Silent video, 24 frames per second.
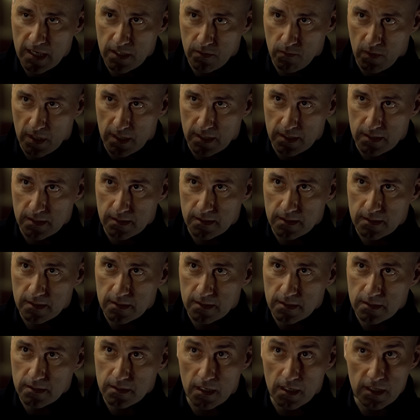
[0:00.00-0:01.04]
anyone,
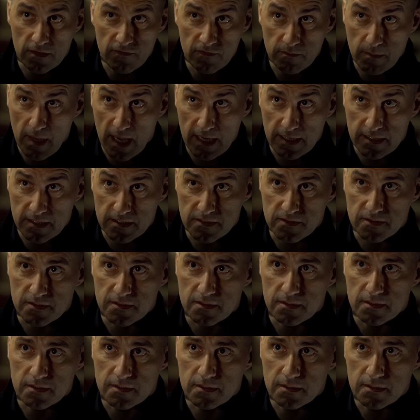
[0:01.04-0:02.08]
not even Magnus.
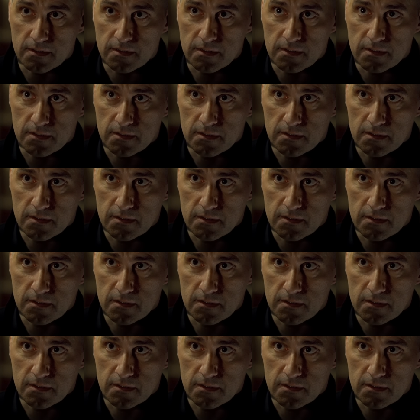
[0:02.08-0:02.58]
From the day I